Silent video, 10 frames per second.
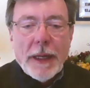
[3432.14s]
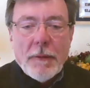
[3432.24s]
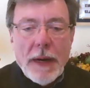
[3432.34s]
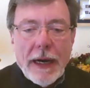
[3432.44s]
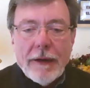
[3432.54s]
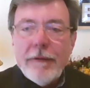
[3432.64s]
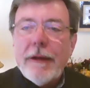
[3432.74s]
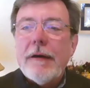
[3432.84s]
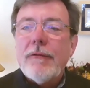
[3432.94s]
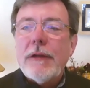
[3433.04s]
you've been a
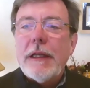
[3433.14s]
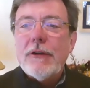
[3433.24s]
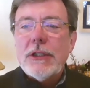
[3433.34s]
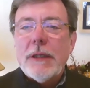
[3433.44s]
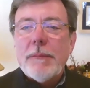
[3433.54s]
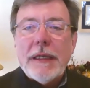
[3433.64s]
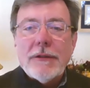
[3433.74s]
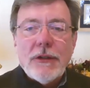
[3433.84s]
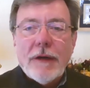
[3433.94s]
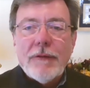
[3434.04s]
model of
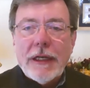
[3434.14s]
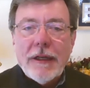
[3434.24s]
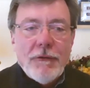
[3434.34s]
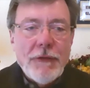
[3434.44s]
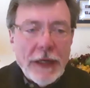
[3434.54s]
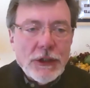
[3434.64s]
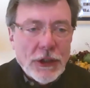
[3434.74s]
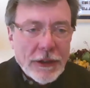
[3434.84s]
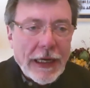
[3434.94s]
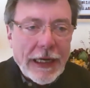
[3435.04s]
leadership because of the
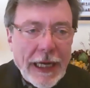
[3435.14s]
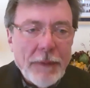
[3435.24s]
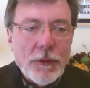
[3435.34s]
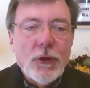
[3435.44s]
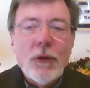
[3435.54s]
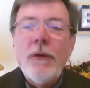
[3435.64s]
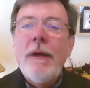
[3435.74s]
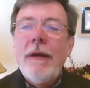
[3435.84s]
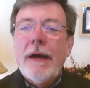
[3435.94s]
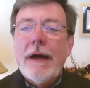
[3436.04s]
conviction that came
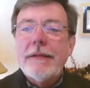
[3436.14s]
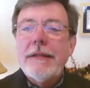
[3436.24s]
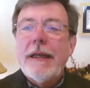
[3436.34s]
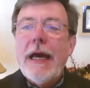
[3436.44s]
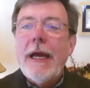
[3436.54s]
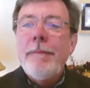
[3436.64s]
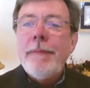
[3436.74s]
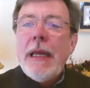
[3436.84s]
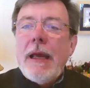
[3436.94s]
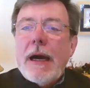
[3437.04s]
through
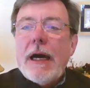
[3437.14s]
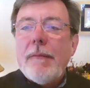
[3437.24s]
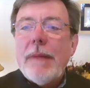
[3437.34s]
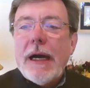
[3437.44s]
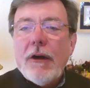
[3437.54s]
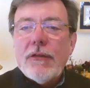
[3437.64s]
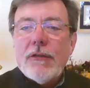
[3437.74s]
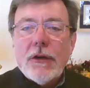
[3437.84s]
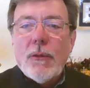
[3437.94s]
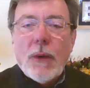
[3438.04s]
today.
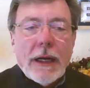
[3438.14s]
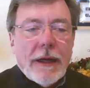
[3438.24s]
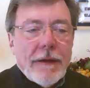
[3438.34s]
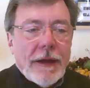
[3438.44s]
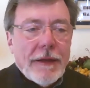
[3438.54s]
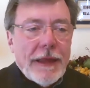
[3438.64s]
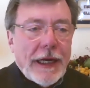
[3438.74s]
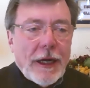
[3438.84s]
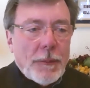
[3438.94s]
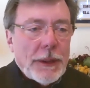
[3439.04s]
I also want to
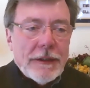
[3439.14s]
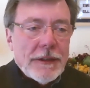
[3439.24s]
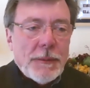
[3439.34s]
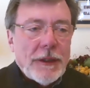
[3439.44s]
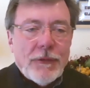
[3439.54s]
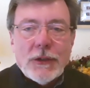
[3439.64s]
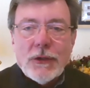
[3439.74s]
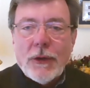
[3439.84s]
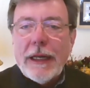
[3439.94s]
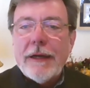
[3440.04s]
thank our
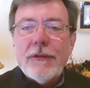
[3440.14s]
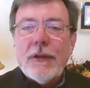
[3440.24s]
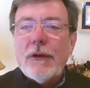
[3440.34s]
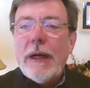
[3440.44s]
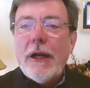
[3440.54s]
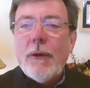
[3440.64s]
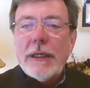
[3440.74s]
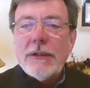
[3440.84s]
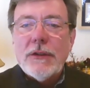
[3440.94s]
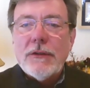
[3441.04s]
participants for joining us, the
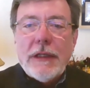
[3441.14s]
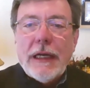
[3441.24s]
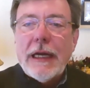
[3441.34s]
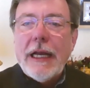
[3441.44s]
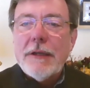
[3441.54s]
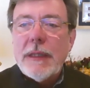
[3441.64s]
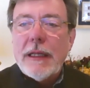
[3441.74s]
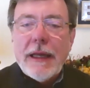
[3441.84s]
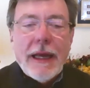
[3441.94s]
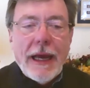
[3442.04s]
great questions and the
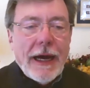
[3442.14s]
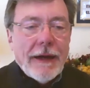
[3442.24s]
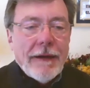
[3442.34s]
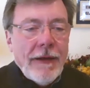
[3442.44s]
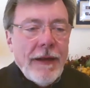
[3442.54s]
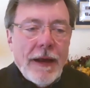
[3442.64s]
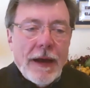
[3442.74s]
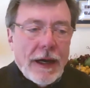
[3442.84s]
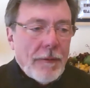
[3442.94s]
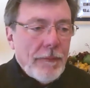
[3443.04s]
engagement that they had.
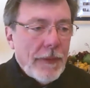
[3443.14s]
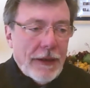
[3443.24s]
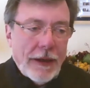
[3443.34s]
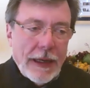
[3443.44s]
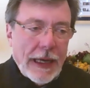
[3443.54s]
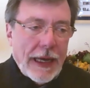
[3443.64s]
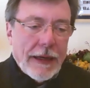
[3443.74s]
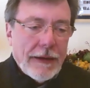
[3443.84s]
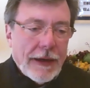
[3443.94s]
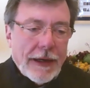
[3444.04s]

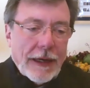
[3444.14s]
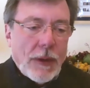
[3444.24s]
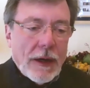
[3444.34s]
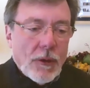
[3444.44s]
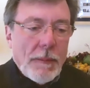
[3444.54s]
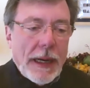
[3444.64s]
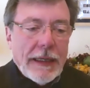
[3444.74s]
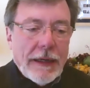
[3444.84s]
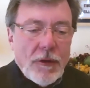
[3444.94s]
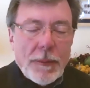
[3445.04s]
And I want to
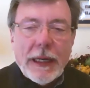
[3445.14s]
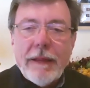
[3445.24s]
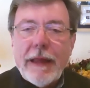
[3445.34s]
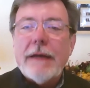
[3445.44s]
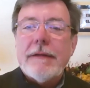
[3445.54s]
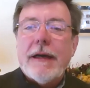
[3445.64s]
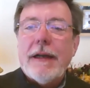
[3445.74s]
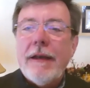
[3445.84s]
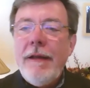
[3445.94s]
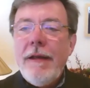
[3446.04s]
remind everybody that